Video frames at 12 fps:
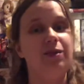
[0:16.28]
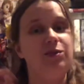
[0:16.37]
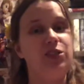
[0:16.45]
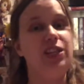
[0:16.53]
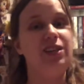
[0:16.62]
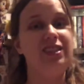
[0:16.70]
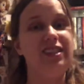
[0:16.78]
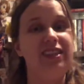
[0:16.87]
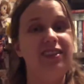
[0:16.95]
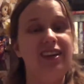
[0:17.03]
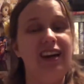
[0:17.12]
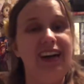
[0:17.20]
cheers to
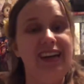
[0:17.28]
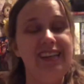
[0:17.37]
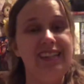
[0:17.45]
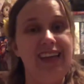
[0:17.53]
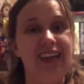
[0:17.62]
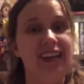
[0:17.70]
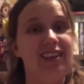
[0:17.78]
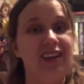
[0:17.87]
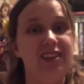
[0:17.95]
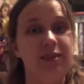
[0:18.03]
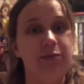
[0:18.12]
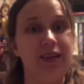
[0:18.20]
you guys and
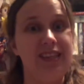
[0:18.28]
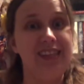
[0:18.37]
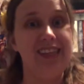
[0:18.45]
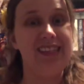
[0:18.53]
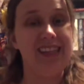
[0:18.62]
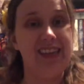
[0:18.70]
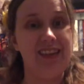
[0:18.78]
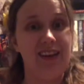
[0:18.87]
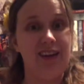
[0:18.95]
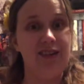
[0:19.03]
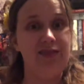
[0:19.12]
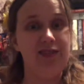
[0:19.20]
lots of blessings and
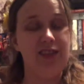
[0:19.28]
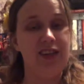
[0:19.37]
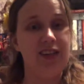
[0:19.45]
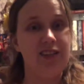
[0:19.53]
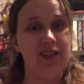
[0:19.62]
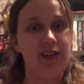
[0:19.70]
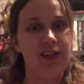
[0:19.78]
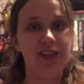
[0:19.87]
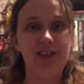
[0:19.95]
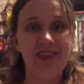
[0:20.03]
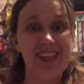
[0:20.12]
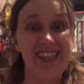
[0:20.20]
love during
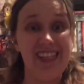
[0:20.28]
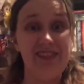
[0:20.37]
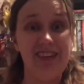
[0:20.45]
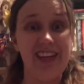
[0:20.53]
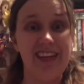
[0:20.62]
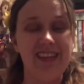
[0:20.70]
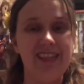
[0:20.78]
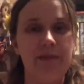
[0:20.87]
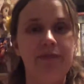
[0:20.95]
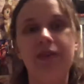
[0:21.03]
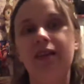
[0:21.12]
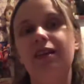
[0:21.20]
your festivities.
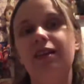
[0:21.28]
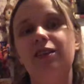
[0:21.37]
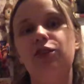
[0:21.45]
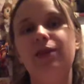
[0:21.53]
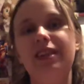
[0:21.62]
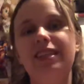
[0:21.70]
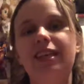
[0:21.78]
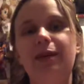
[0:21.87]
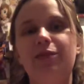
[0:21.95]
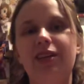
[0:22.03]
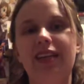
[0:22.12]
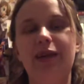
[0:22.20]
The reason I'm
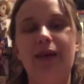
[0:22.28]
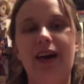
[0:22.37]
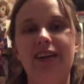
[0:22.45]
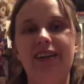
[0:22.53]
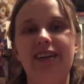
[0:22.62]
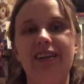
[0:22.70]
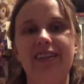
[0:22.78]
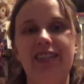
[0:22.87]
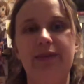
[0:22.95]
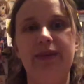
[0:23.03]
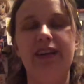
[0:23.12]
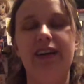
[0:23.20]
bringing up Hanukkah
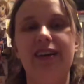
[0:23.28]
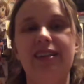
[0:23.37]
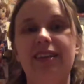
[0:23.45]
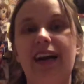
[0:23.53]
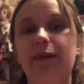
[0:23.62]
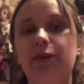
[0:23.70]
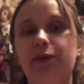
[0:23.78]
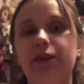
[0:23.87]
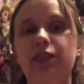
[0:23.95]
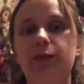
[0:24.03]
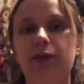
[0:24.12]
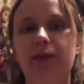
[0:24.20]
is because I'm
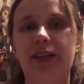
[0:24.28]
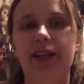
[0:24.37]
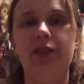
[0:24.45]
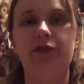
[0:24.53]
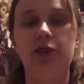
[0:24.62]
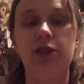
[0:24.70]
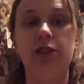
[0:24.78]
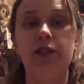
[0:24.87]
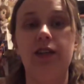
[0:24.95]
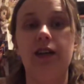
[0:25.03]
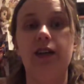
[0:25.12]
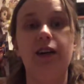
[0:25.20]
going to be reading the
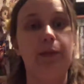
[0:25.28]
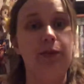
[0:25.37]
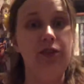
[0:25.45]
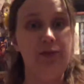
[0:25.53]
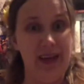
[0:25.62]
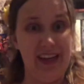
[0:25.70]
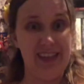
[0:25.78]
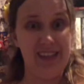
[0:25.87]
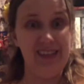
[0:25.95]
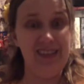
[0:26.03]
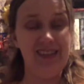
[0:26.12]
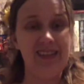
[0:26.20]
first couple of
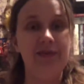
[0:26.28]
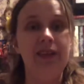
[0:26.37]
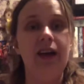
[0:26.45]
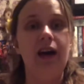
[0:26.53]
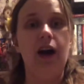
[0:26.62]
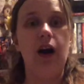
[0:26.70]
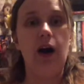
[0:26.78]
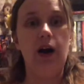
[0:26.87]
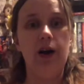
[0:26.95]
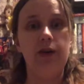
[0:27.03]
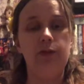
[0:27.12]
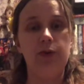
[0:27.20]
pages
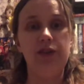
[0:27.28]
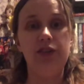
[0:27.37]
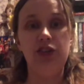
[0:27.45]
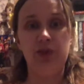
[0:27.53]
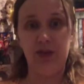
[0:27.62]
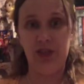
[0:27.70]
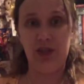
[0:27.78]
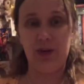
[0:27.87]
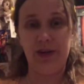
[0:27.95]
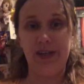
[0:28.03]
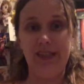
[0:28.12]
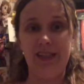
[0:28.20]
of one of the short
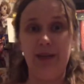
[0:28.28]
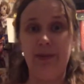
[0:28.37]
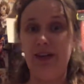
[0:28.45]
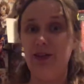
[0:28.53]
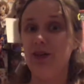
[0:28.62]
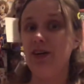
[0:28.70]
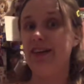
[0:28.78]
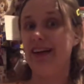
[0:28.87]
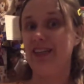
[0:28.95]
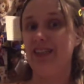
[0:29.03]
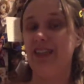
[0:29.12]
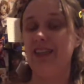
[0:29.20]
stories in my new
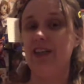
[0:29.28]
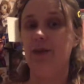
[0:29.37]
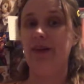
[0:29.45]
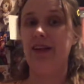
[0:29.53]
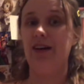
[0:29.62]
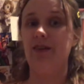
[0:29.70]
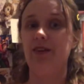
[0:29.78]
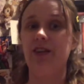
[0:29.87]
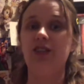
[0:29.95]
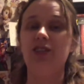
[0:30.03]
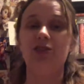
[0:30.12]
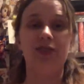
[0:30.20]
collection that's coming out
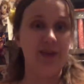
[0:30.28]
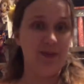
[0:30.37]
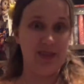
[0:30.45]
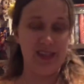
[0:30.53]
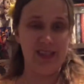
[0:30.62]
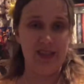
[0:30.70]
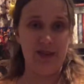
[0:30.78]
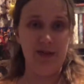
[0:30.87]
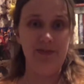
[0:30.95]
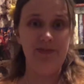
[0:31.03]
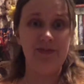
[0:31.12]
extremely soon.